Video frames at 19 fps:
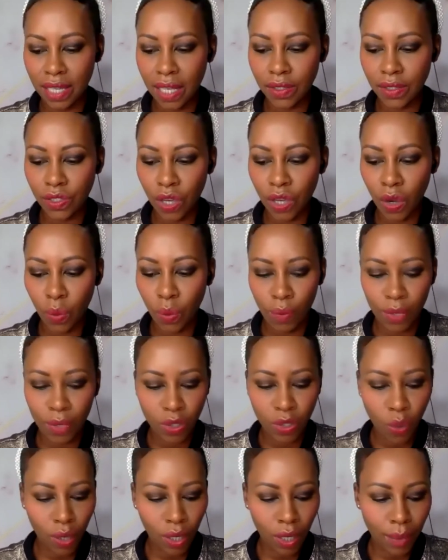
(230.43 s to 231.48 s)
And so when we're
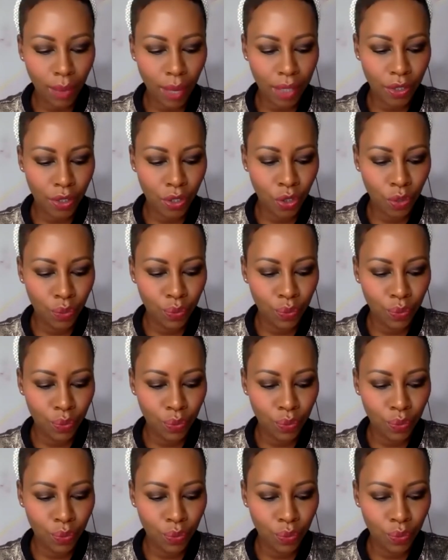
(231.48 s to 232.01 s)
talking about new